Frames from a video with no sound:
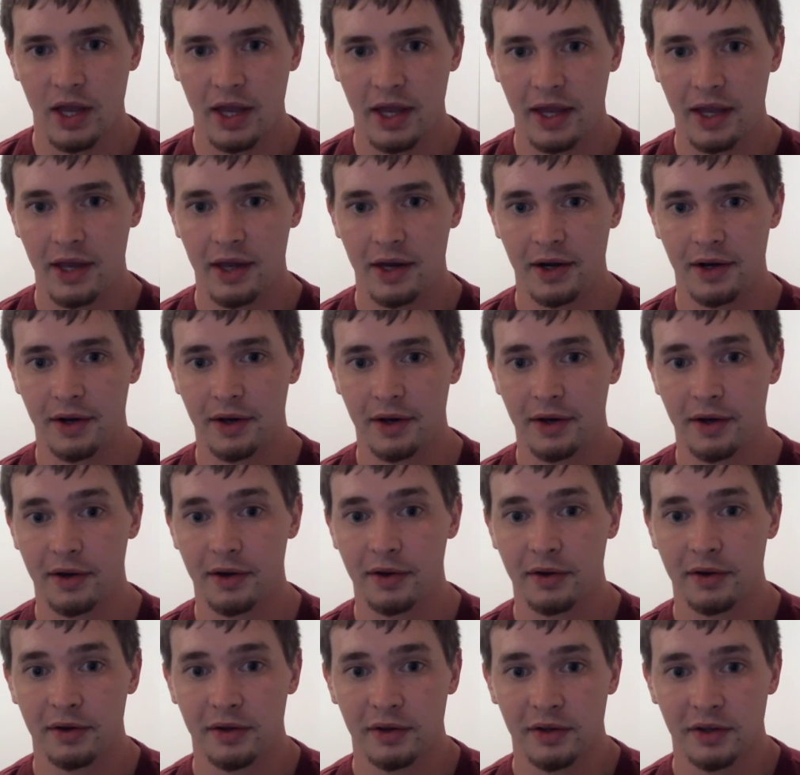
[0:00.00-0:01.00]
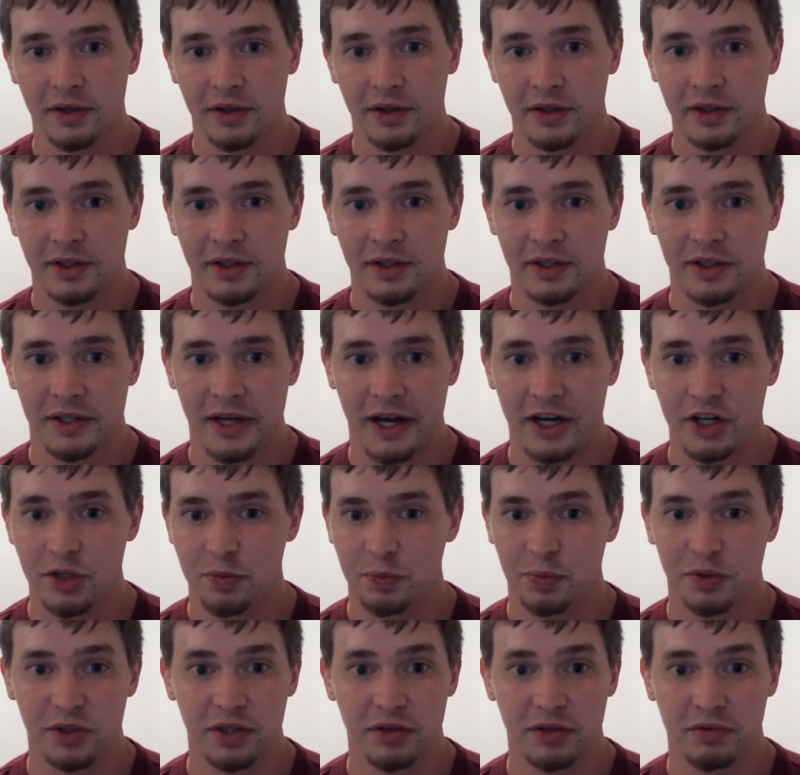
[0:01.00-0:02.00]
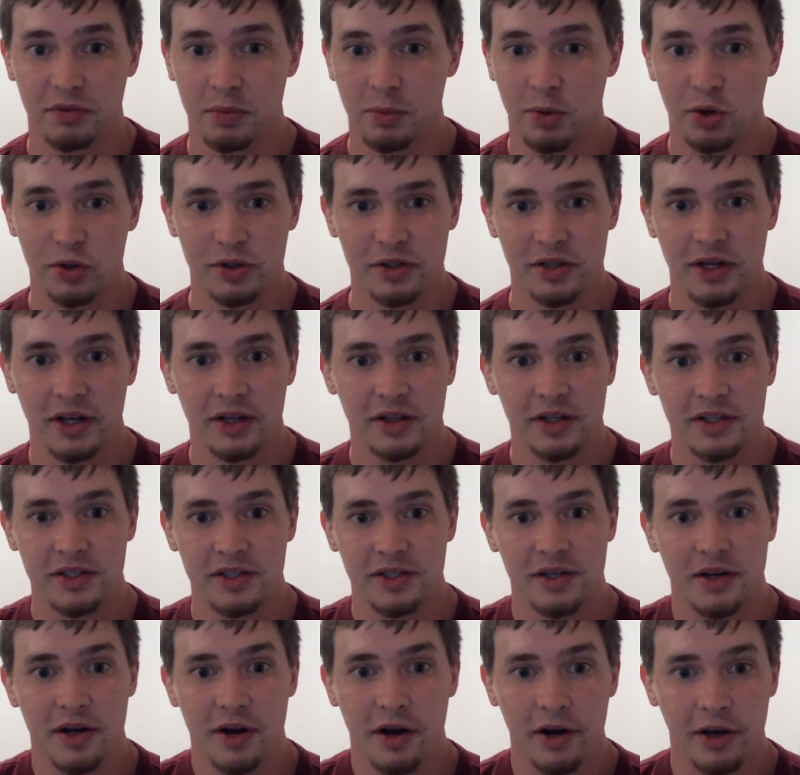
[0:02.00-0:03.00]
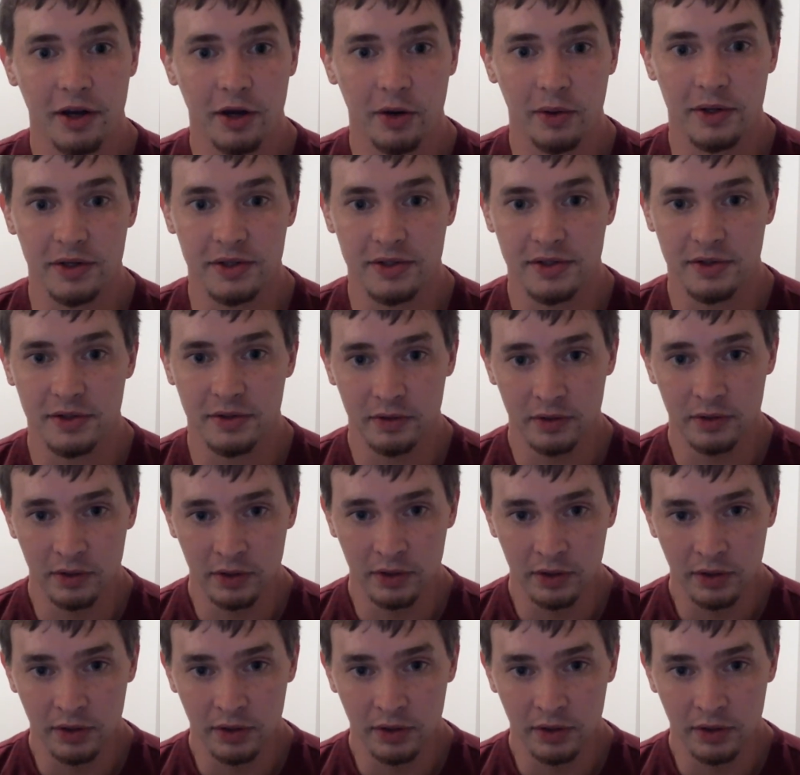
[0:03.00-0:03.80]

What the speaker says: And I just believe the most likely scenario is